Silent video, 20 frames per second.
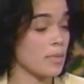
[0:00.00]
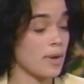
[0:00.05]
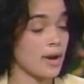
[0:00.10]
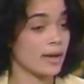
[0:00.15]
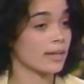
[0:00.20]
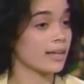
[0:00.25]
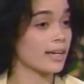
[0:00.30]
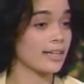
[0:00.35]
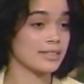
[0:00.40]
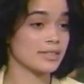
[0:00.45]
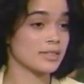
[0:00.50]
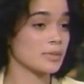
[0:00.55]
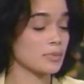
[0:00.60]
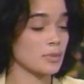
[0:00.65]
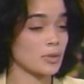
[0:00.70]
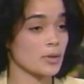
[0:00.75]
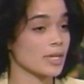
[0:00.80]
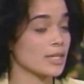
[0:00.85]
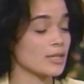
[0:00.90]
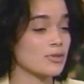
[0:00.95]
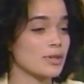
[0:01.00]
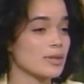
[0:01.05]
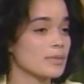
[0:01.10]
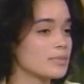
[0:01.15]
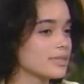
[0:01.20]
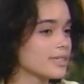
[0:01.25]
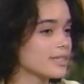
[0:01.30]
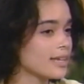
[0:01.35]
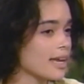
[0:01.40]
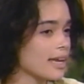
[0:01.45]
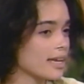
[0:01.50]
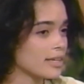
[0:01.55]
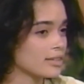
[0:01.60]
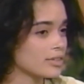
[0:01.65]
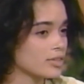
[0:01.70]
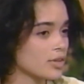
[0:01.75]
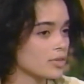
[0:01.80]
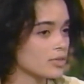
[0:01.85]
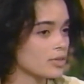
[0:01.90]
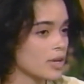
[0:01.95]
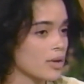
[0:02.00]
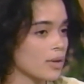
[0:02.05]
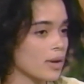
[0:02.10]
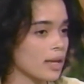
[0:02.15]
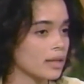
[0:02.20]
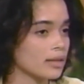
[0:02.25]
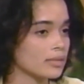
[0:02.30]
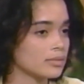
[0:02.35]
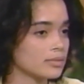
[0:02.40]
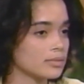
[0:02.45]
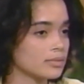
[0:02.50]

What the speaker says: Embark on some great trips, and I don't know, I'll...